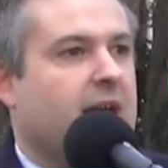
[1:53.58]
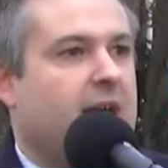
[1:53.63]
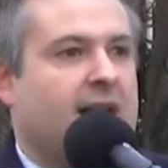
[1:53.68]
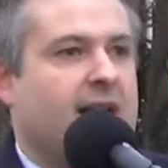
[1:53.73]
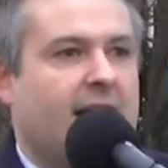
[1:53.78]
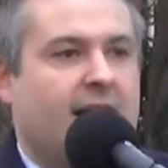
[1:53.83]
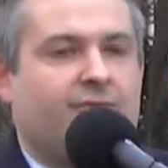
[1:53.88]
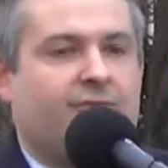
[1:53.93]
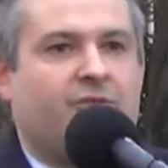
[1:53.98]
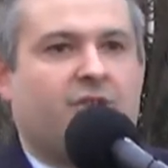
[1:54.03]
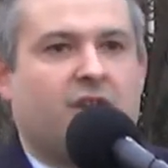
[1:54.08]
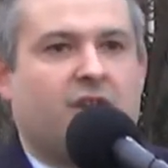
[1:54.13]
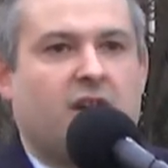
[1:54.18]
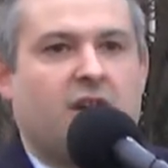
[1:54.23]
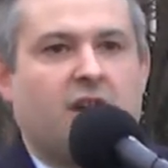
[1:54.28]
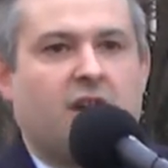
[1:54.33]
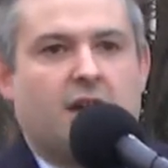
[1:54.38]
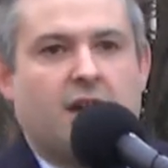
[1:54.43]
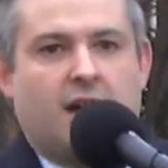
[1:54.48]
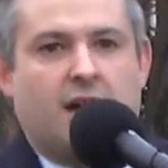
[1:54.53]
in
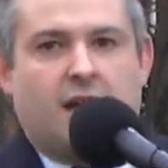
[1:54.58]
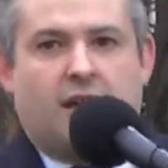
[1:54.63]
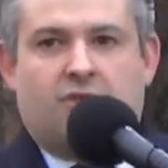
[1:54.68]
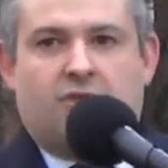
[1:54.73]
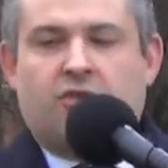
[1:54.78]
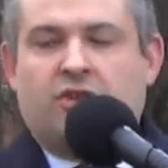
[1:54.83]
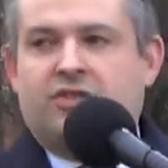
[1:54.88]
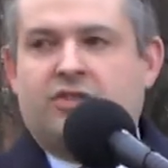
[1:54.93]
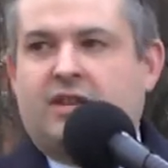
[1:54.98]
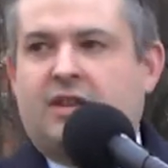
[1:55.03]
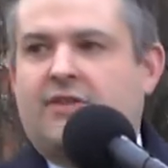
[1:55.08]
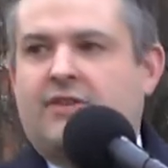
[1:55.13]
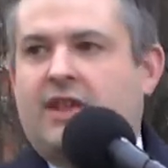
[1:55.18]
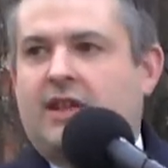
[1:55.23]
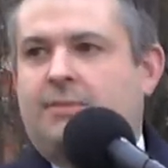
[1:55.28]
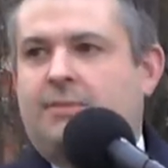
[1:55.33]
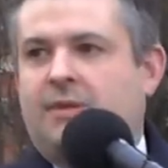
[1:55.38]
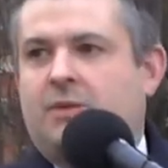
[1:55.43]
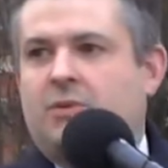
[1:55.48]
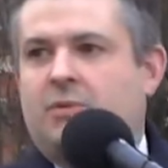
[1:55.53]
Africa and across the
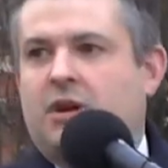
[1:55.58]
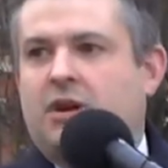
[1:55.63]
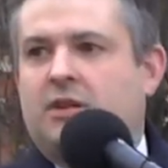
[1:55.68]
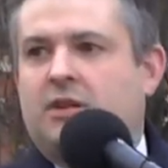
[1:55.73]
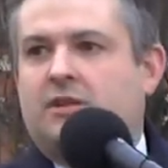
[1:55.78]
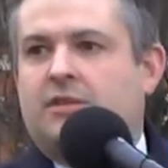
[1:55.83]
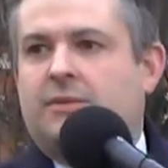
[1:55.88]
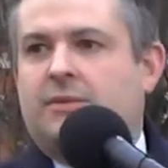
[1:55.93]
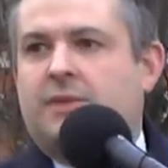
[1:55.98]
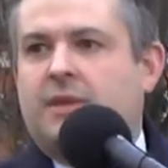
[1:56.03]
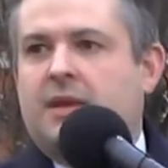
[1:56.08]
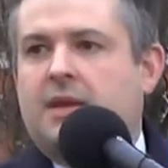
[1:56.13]
developing world.